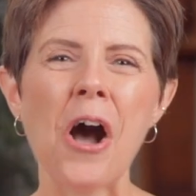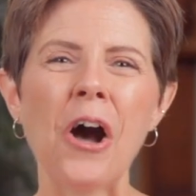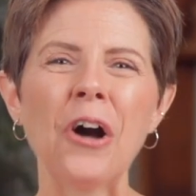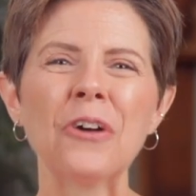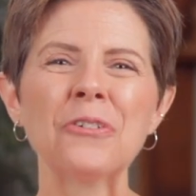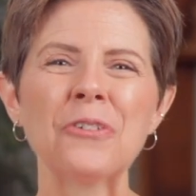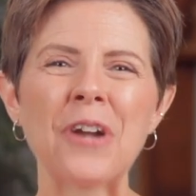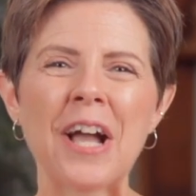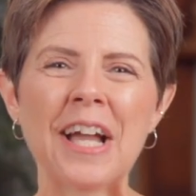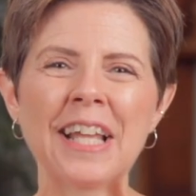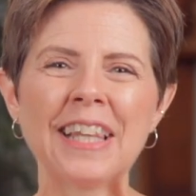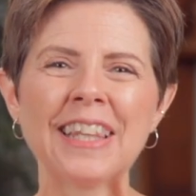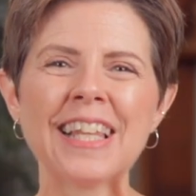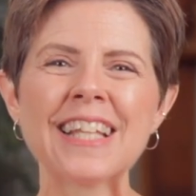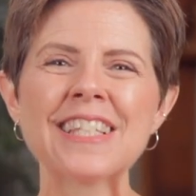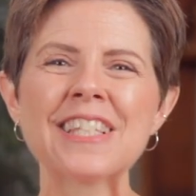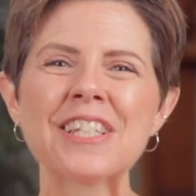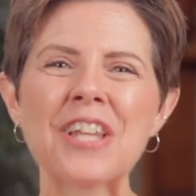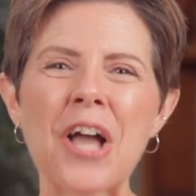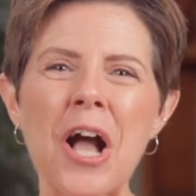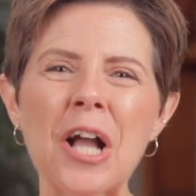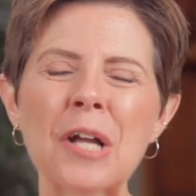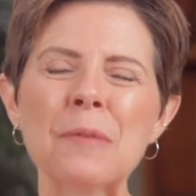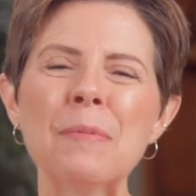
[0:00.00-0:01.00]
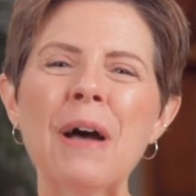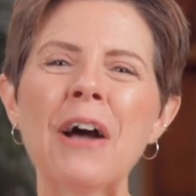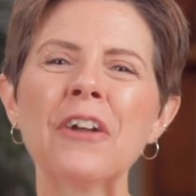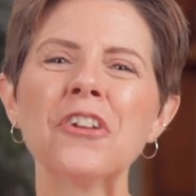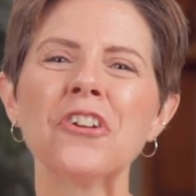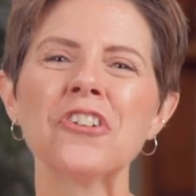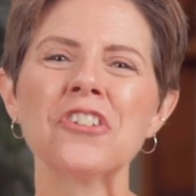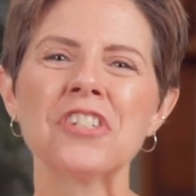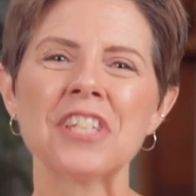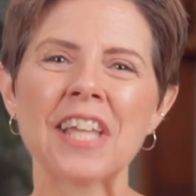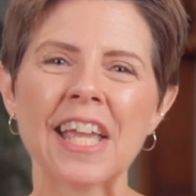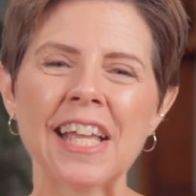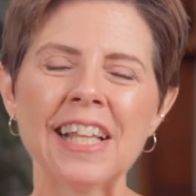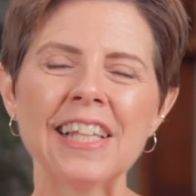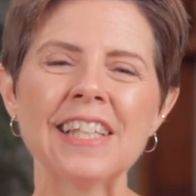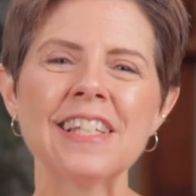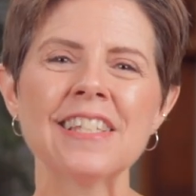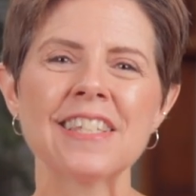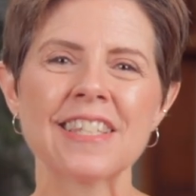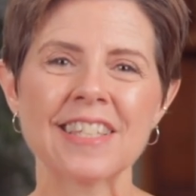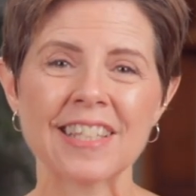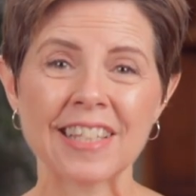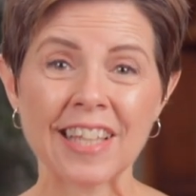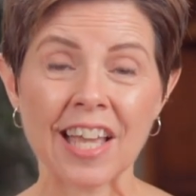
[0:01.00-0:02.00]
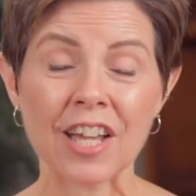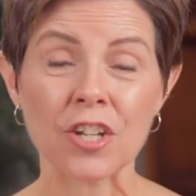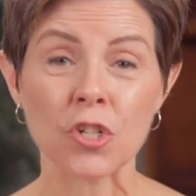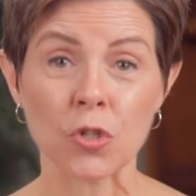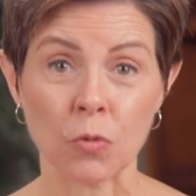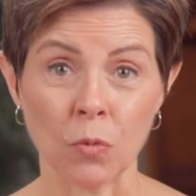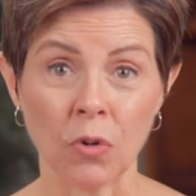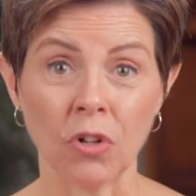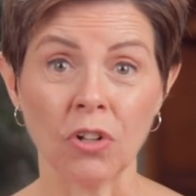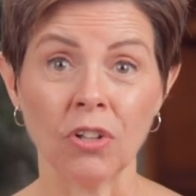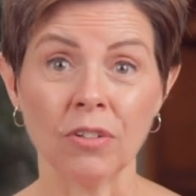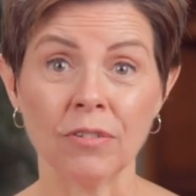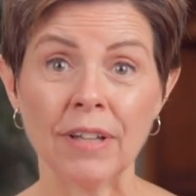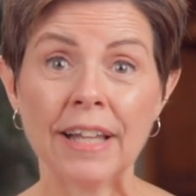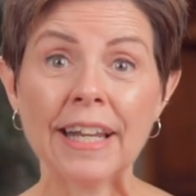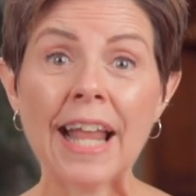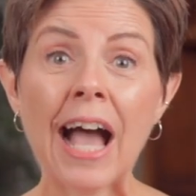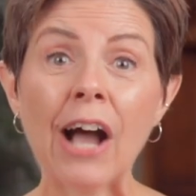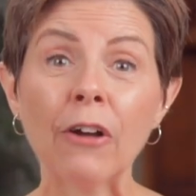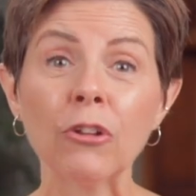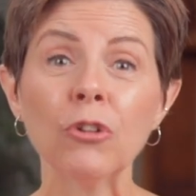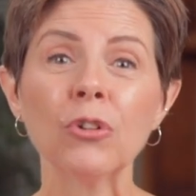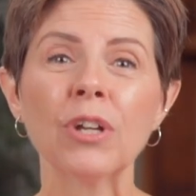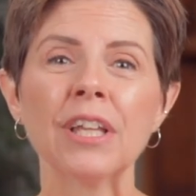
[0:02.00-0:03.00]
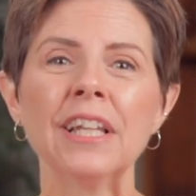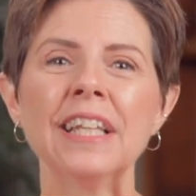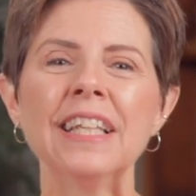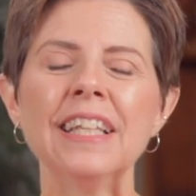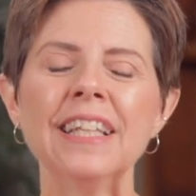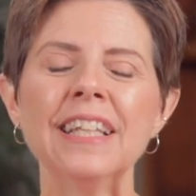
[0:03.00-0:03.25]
All right, let's talk about your daily schedule and how you can